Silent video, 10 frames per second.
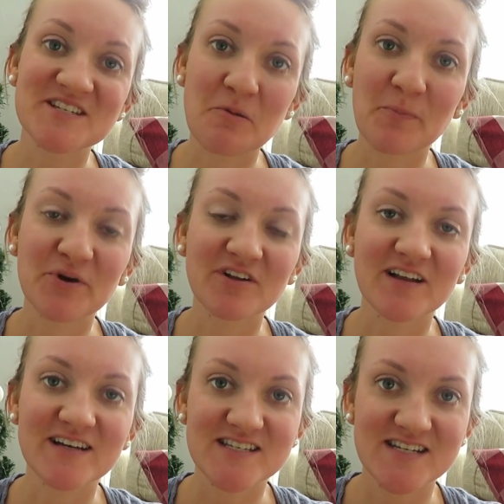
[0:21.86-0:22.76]

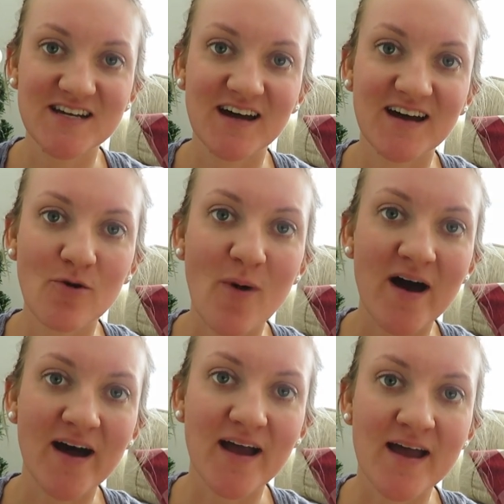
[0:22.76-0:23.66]
simple
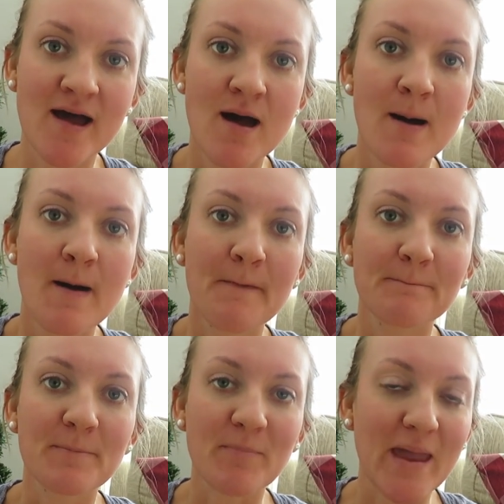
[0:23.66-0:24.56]
DIY
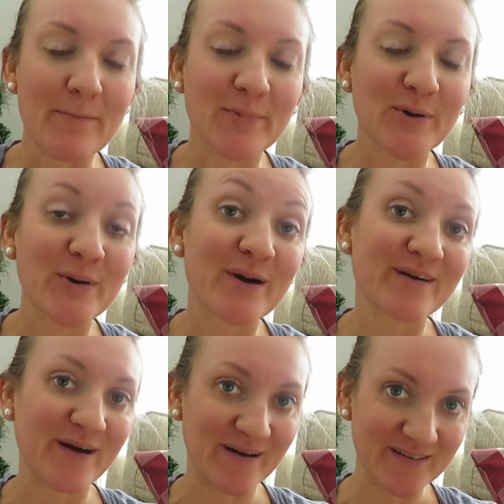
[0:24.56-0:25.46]
paper
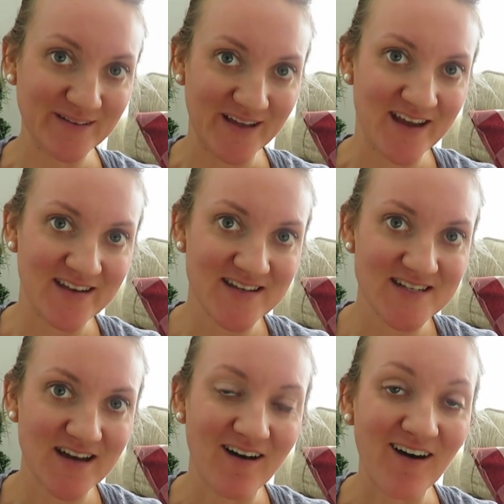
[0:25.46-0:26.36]

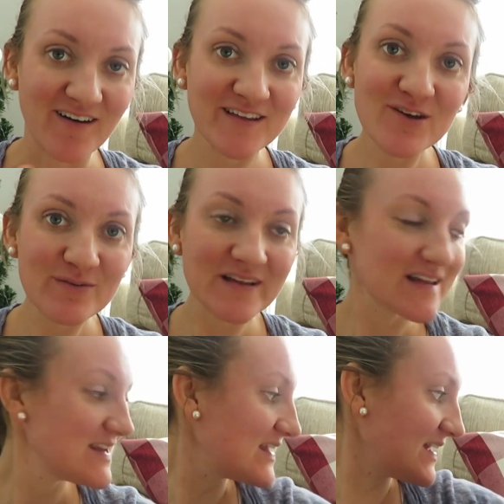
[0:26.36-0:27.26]
garland. All you
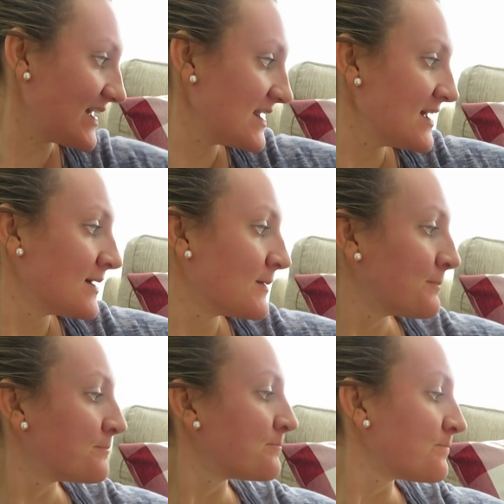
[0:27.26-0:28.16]
really need
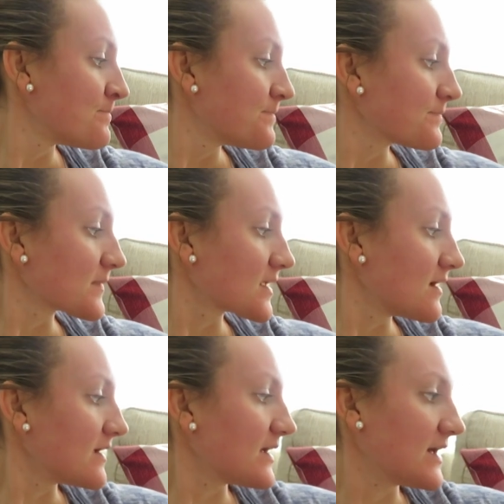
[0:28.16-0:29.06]

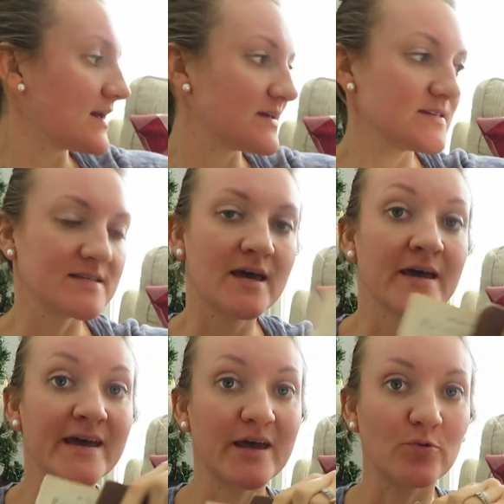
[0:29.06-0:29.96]
is
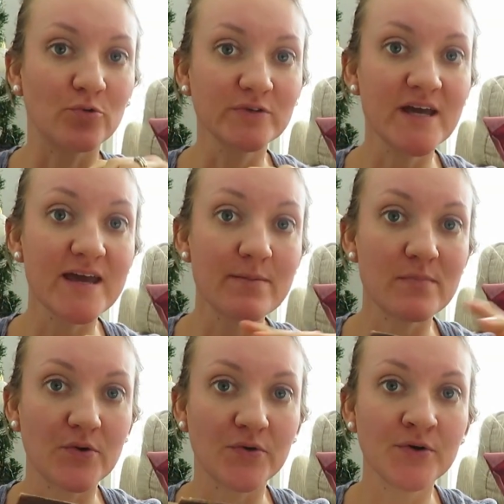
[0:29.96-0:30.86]
an old
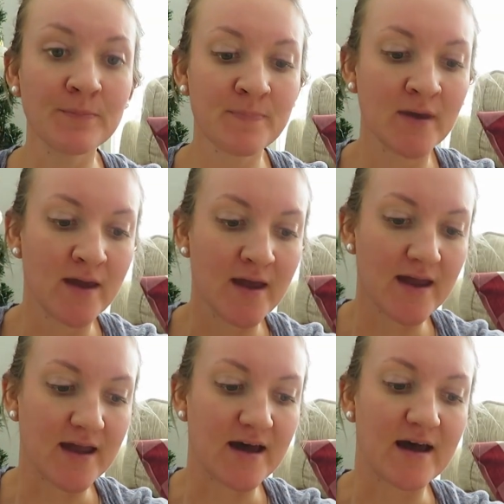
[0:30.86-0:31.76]
hymnal
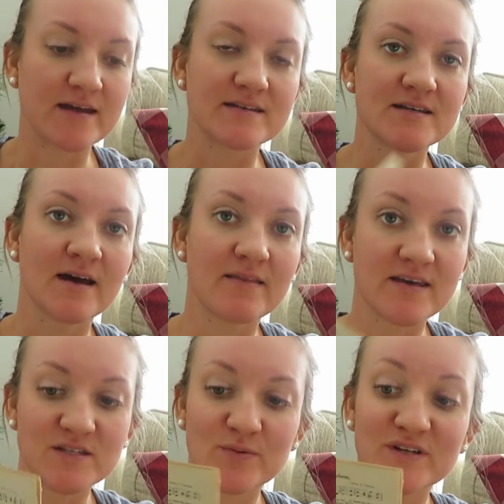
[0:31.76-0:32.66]
and
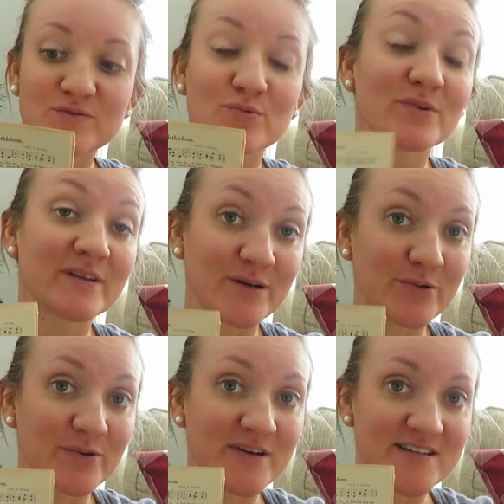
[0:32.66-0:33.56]
this one is really
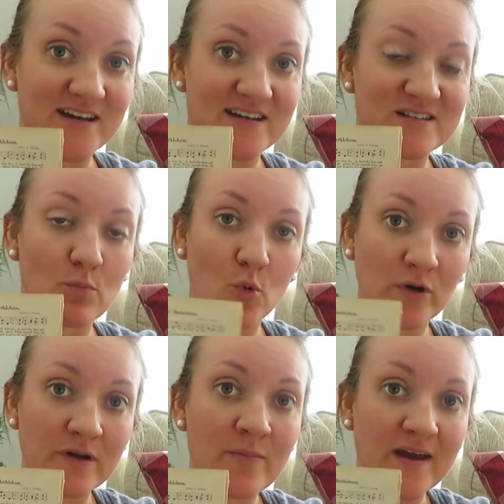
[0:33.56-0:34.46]
cool because it has some
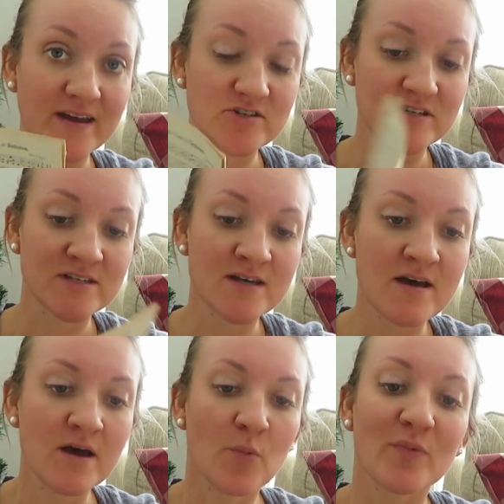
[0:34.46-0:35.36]
worn pages
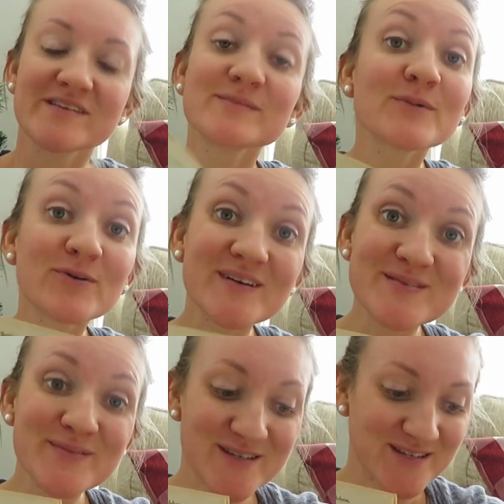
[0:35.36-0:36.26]
with some
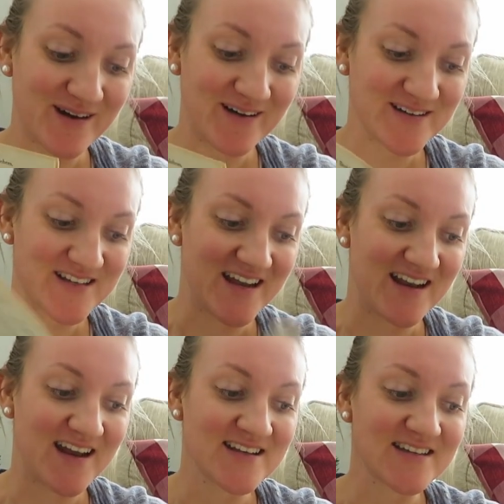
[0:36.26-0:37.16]
Christmas songs in
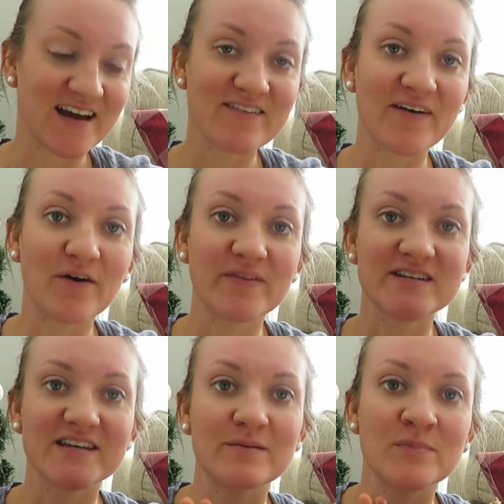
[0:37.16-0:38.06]
it. I found
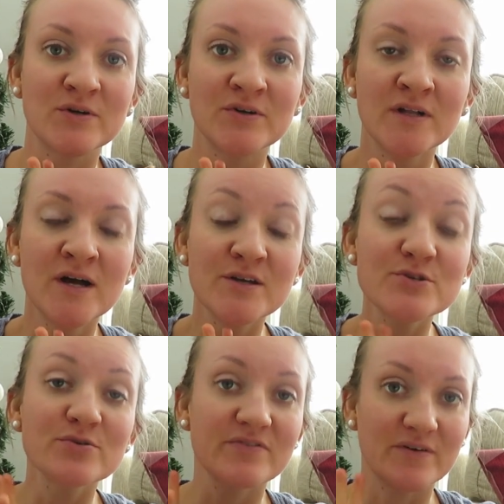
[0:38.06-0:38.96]
this hymnal,
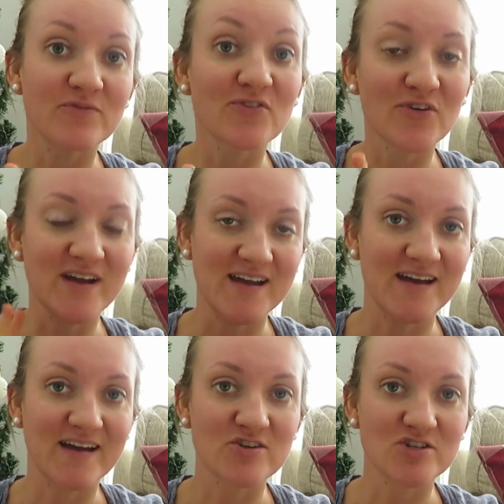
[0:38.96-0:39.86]
two of them free
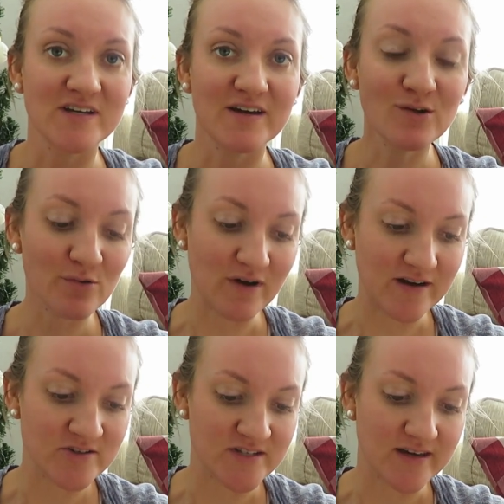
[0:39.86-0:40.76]
actually, at a
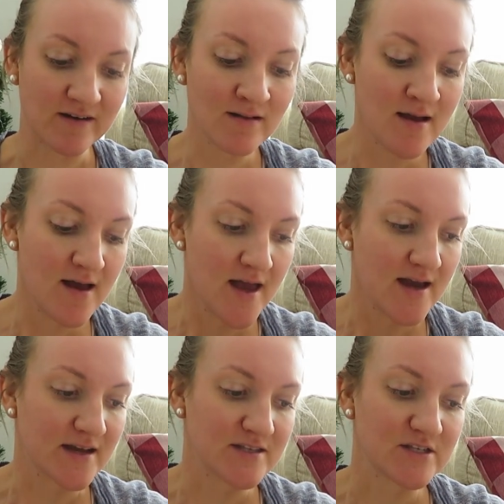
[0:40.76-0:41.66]
garage sale.
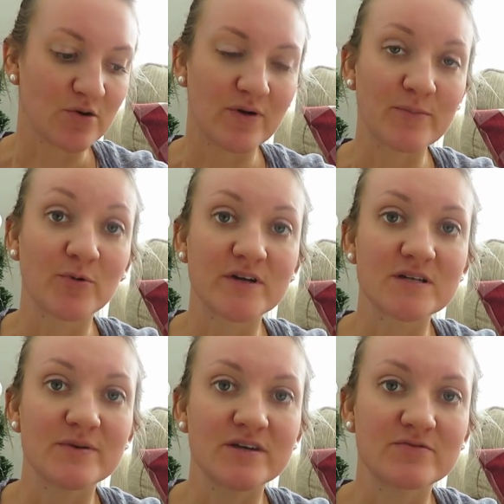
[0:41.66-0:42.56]
And so I'm going
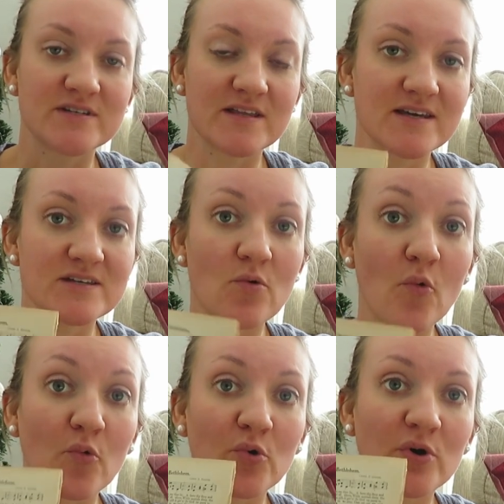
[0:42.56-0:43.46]
to be using these
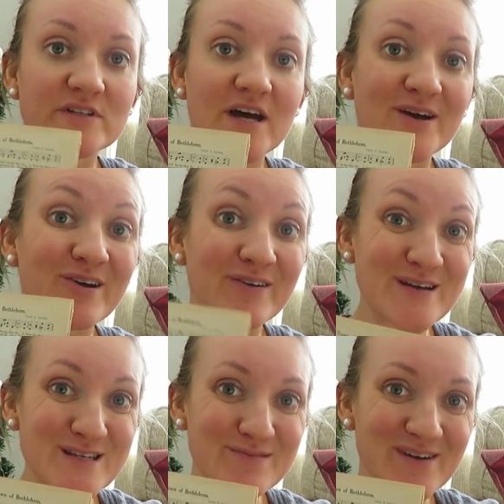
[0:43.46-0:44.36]
old
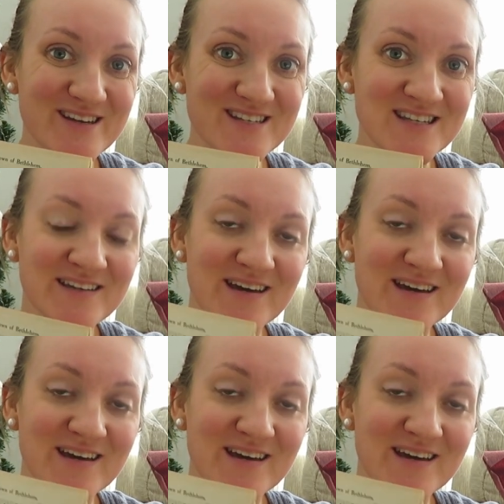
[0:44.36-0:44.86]
Christmas